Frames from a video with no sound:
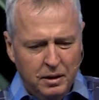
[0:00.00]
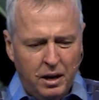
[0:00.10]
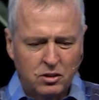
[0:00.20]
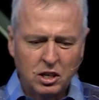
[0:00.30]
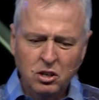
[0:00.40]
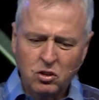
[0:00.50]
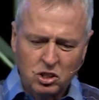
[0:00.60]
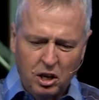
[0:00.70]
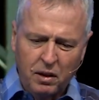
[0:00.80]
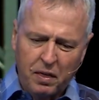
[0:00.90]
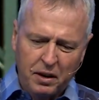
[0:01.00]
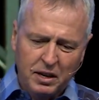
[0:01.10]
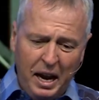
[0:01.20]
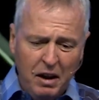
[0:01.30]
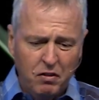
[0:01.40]
Now, it's interesting that
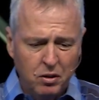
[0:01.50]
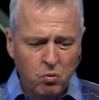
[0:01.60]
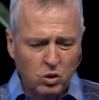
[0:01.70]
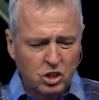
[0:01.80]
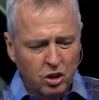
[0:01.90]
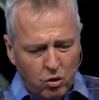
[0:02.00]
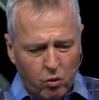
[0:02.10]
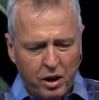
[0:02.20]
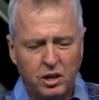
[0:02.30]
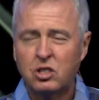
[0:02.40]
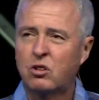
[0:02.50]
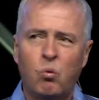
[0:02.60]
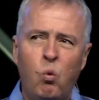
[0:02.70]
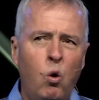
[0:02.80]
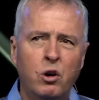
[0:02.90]
David was the greatest
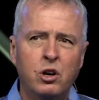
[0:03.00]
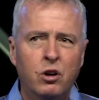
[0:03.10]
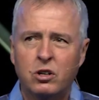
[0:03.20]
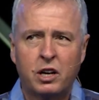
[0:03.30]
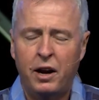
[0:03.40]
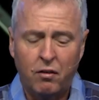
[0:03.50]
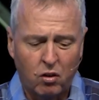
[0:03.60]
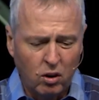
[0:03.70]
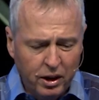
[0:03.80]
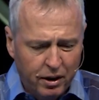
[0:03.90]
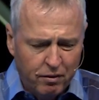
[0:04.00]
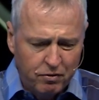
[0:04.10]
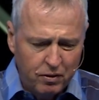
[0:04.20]
warrior to ever live.